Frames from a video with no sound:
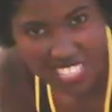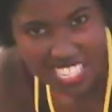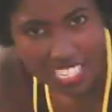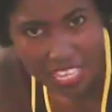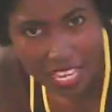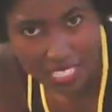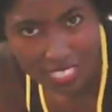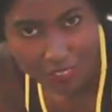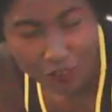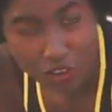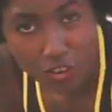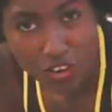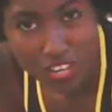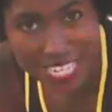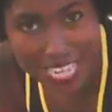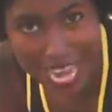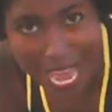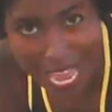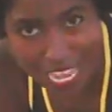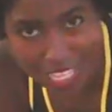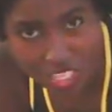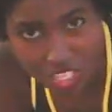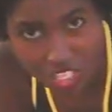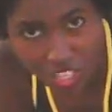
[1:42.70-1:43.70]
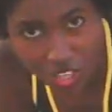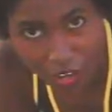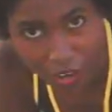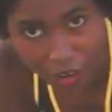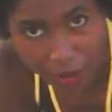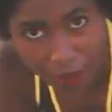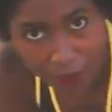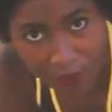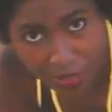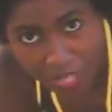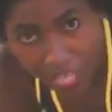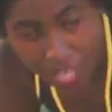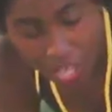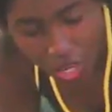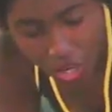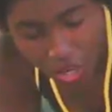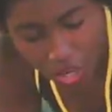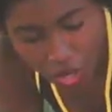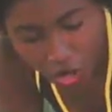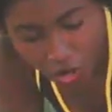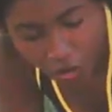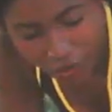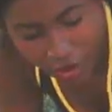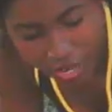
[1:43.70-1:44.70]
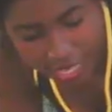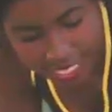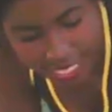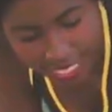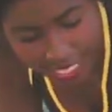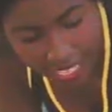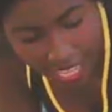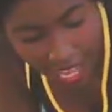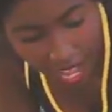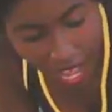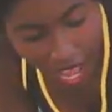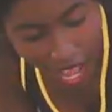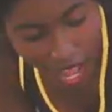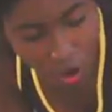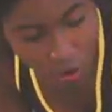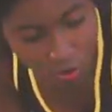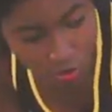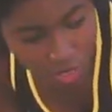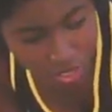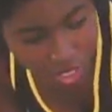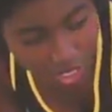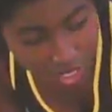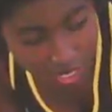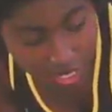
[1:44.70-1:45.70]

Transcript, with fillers: as, a, as if you're a dancer. You're raising it out